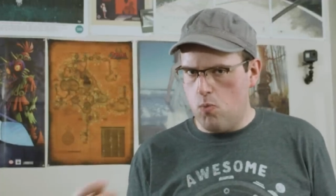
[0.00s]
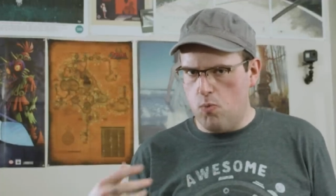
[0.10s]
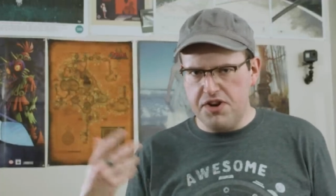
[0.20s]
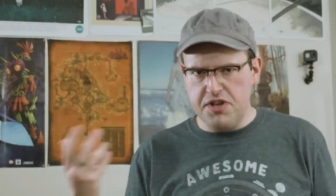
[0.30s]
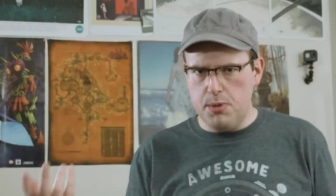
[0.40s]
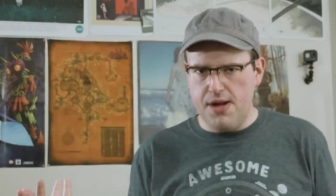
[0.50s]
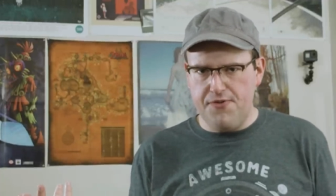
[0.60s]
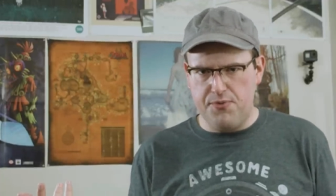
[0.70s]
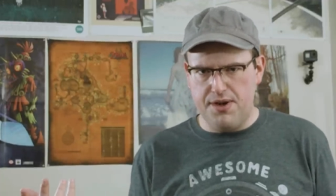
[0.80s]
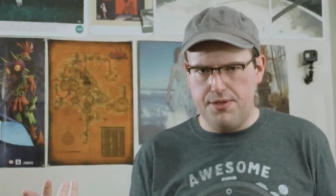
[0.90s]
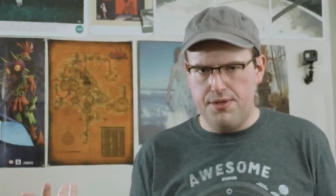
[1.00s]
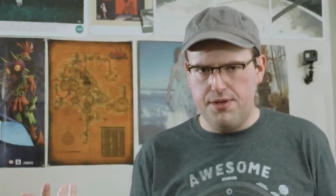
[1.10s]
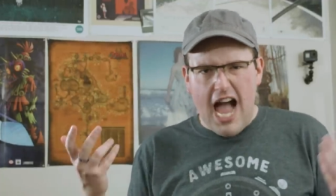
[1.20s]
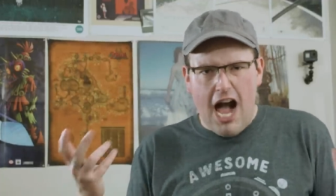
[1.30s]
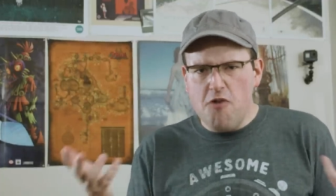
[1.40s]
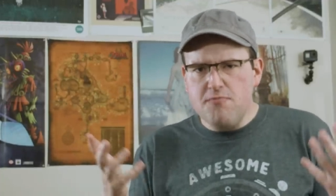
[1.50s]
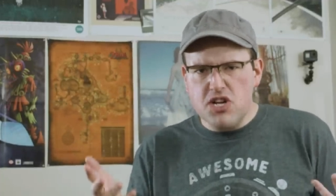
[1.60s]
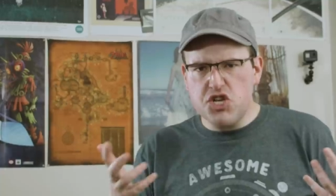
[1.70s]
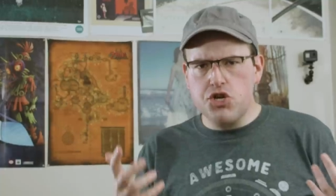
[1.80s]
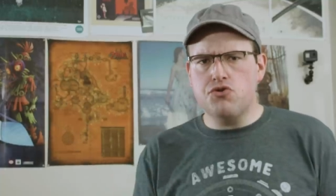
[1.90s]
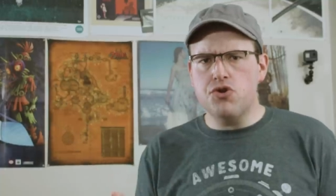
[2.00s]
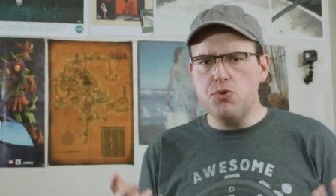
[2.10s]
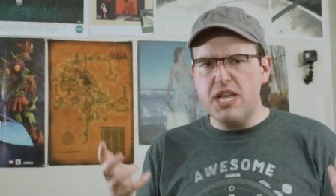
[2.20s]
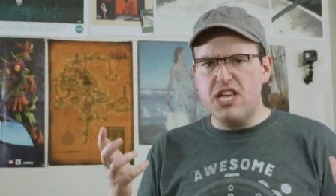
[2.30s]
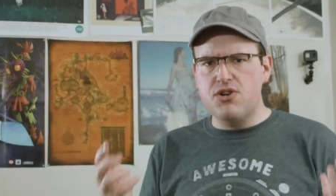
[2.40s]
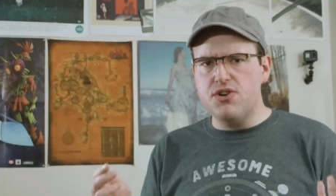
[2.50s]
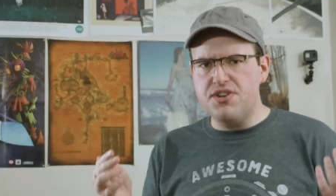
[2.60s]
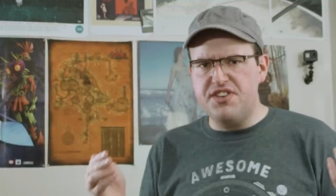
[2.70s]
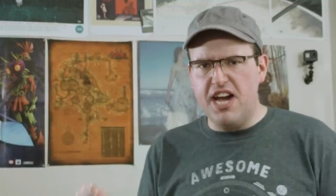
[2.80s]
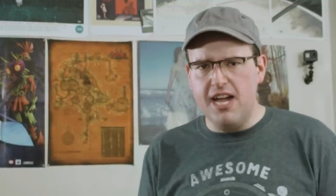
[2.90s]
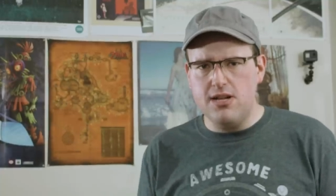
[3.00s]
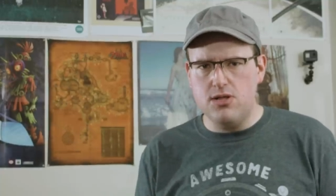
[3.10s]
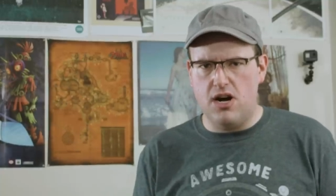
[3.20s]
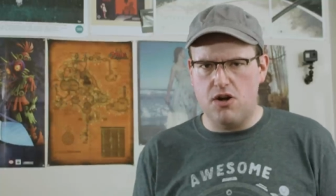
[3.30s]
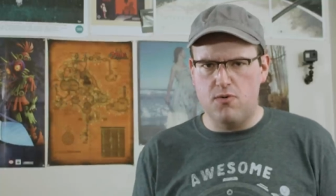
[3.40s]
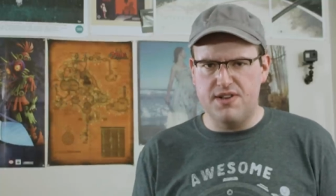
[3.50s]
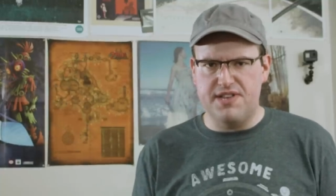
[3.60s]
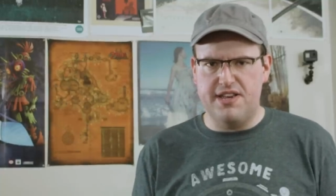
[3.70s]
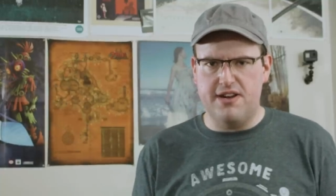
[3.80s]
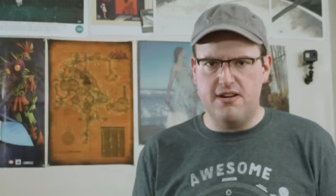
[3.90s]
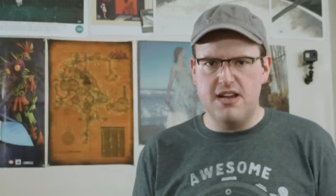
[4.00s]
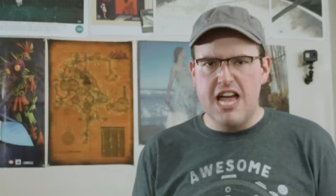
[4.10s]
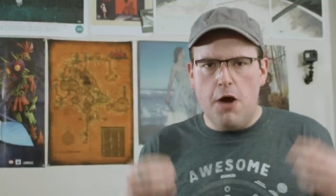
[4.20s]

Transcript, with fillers: what are you left with? How much truly good dialogue was there?